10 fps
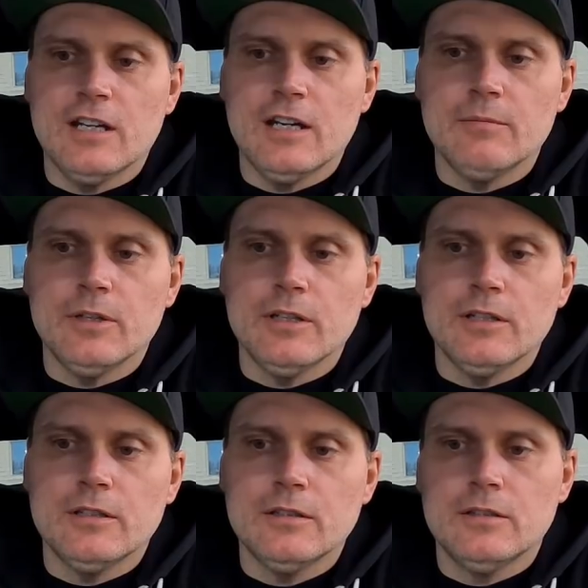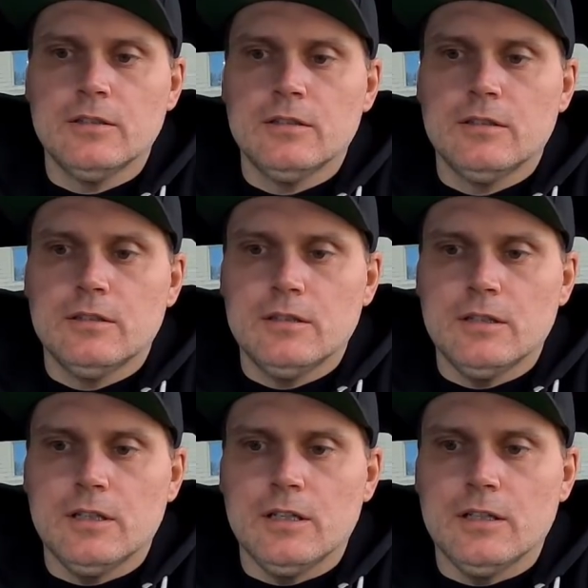high, but
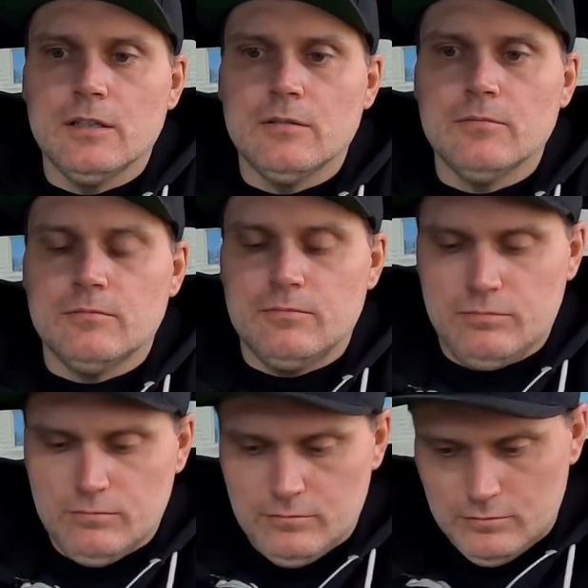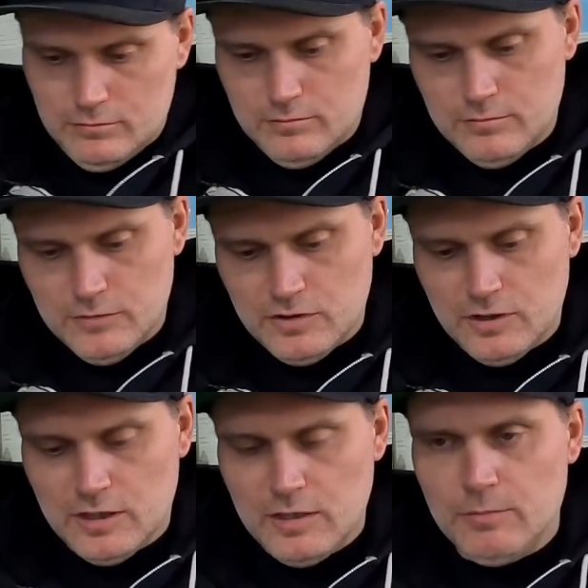I'm just
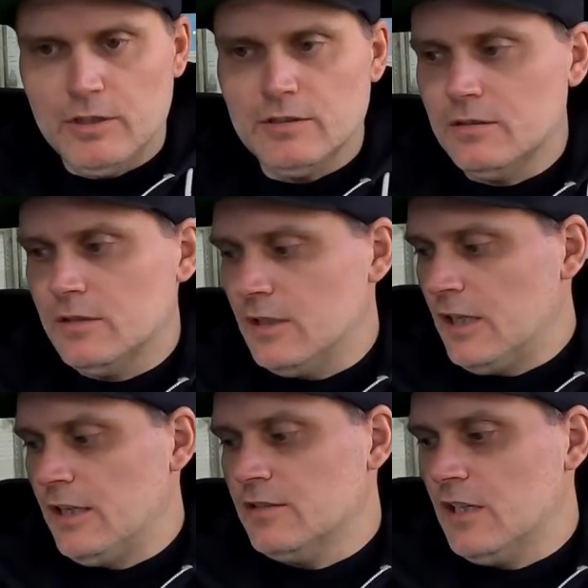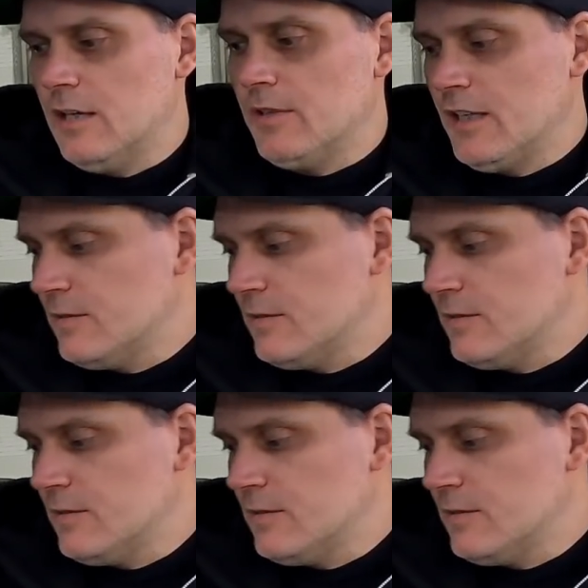going to keep an eye on timing.